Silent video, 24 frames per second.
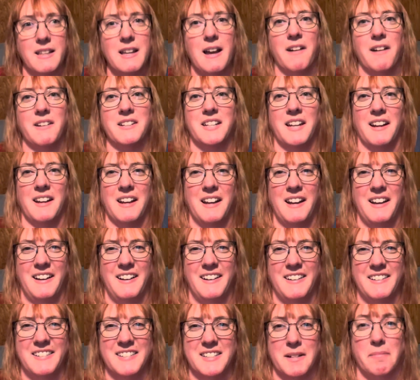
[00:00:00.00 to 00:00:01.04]
there was any
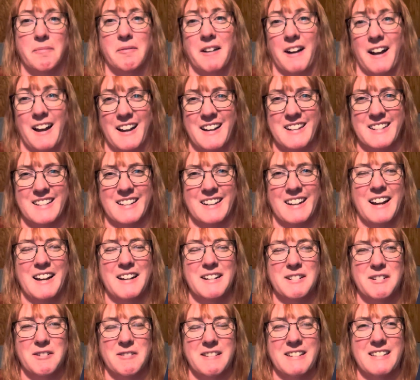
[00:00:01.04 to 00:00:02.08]
surprise that I
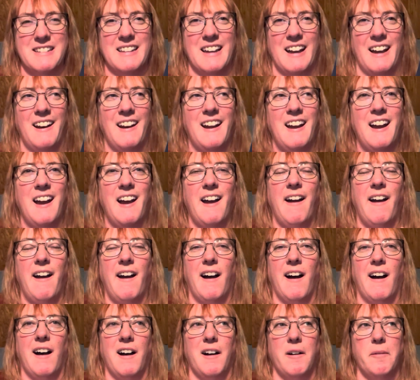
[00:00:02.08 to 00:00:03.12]
enjoyed that.
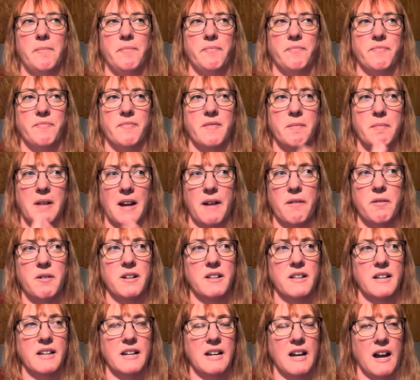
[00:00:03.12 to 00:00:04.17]
Um, but I
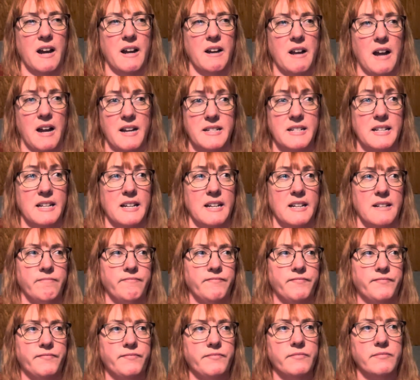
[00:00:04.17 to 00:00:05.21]
really, I, I did.
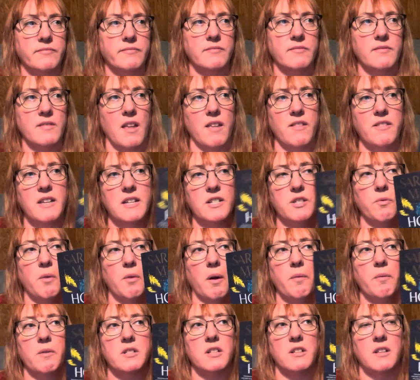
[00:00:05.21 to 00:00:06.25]
This
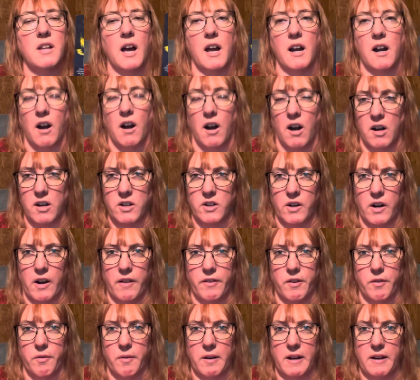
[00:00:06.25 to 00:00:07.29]
one was a lot harder of
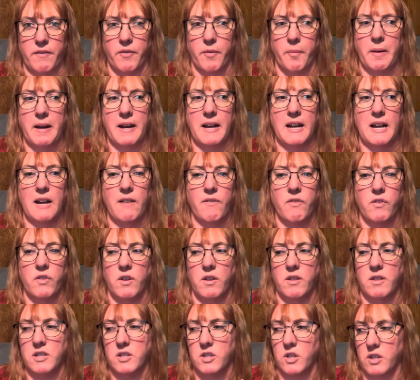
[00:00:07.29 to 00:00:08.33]
a read for me. Even
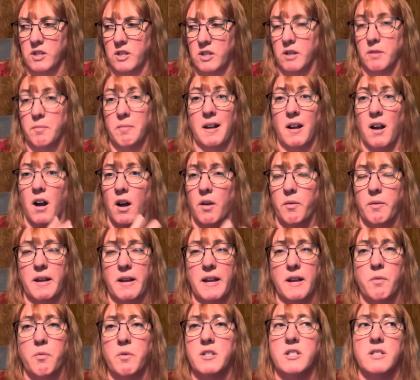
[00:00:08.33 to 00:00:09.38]
this took me all
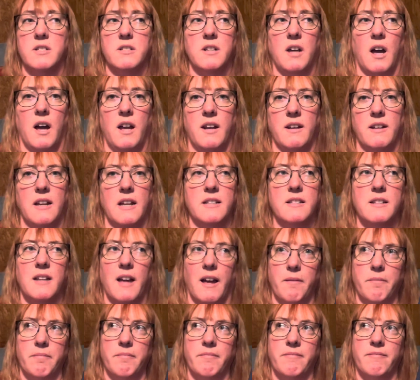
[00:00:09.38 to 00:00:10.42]
week, which is not, it's
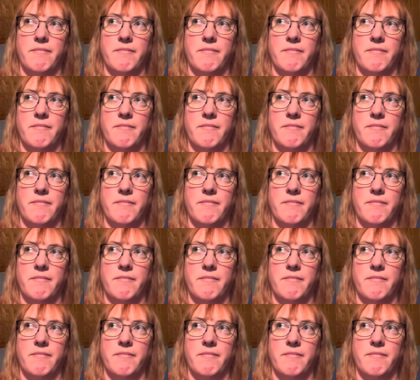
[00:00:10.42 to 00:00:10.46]
not,